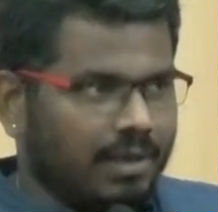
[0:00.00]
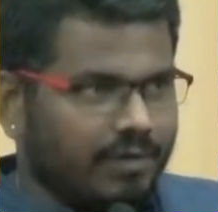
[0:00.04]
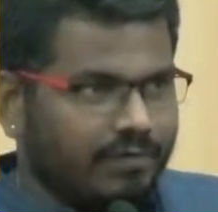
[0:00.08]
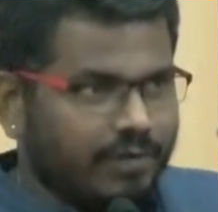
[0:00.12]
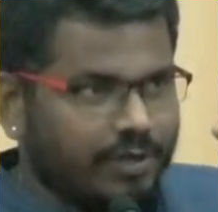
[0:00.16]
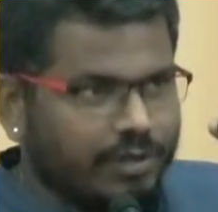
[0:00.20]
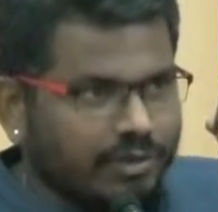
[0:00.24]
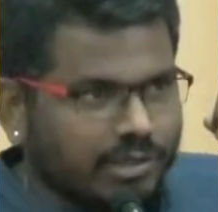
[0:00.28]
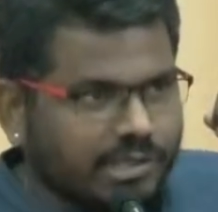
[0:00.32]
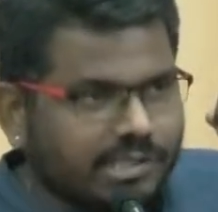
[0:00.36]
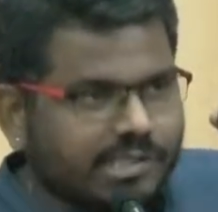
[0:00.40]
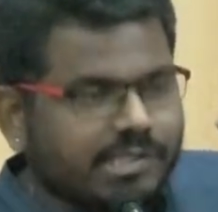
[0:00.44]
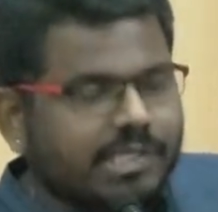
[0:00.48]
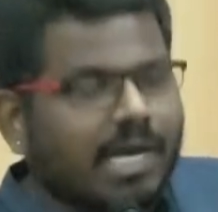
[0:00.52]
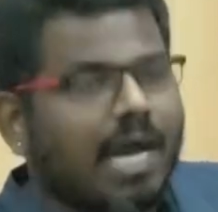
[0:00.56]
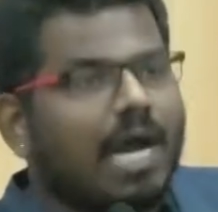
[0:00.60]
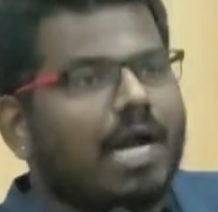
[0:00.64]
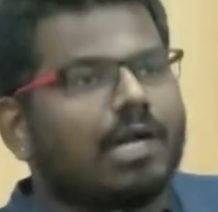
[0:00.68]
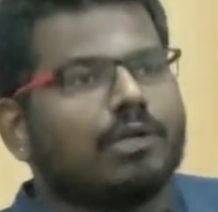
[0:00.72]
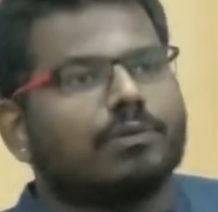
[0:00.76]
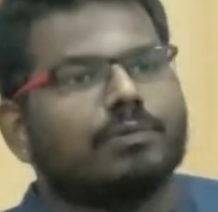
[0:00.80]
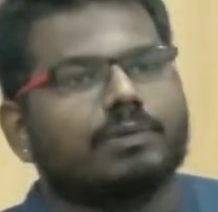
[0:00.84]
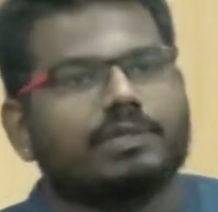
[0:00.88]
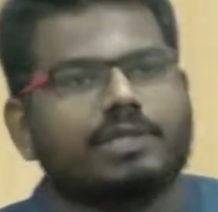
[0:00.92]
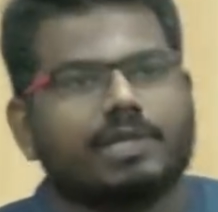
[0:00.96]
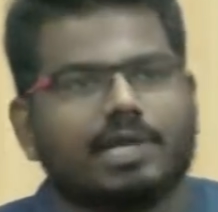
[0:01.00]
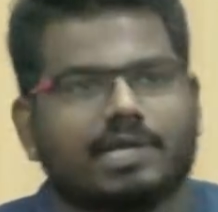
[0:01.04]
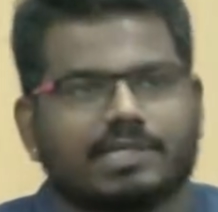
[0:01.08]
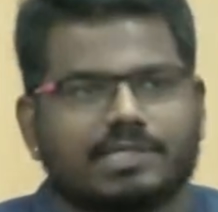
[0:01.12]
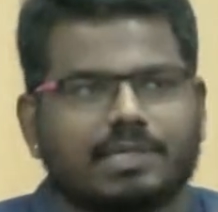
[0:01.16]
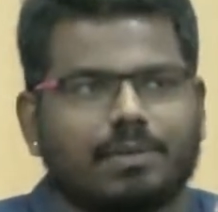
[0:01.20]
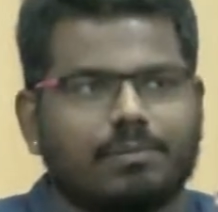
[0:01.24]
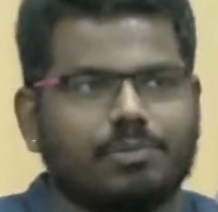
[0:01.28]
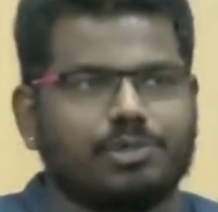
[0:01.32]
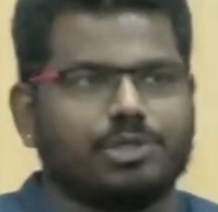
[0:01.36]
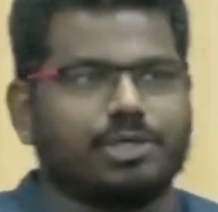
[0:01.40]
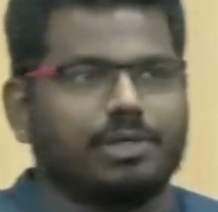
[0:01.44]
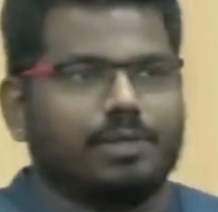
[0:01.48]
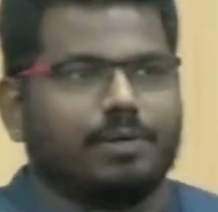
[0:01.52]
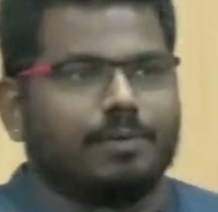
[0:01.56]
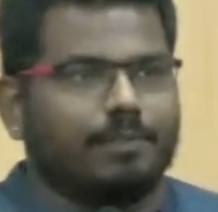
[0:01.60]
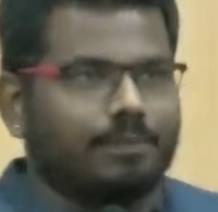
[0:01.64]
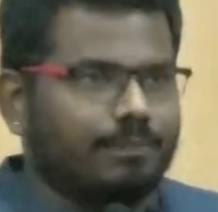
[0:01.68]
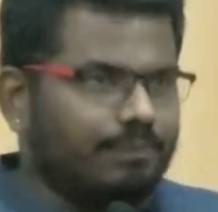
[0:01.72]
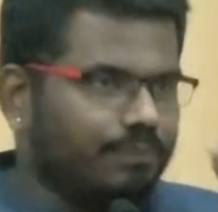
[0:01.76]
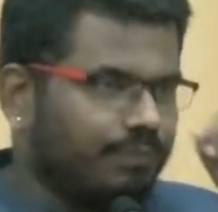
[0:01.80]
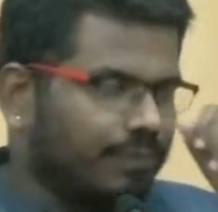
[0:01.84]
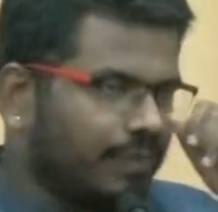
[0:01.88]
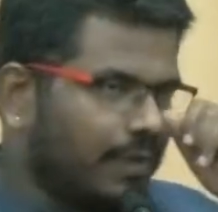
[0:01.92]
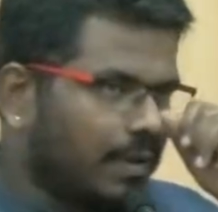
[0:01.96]
when you start with the
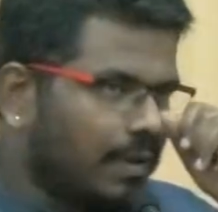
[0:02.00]
assumption